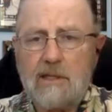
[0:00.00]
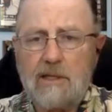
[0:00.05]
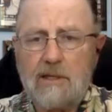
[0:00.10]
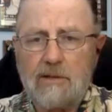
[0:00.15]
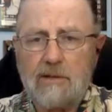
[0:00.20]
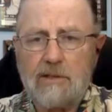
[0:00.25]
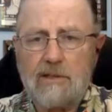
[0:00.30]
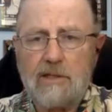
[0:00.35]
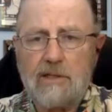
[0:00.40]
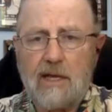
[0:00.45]
you
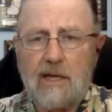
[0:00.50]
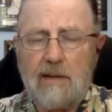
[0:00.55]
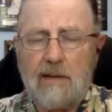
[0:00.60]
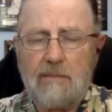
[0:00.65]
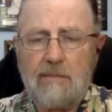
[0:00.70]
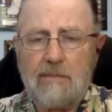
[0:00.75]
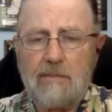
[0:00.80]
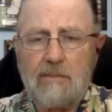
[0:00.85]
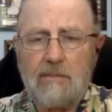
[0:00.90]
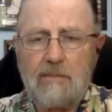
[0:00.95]
know, the
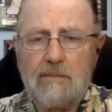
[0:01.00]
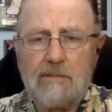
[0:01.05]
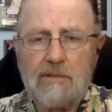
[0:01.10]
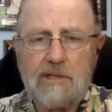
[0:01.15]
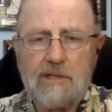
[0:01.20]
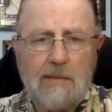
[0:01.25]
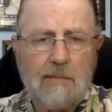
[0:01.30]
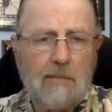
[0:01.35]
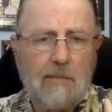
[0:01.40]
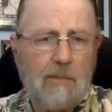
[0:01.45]
same
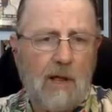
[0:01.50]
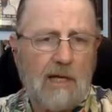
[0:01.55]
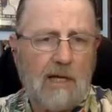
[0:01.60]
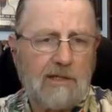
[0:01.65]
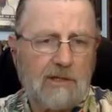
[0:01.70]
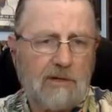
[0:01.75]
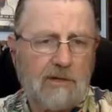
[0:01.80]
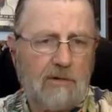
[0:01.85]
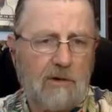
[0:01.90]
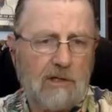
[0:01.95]

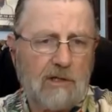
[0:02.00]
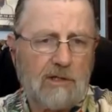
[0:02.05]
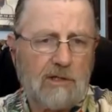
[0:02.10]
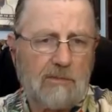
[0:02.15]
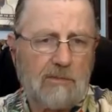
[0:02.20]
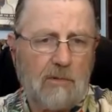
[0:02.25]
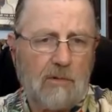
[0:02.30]
applies across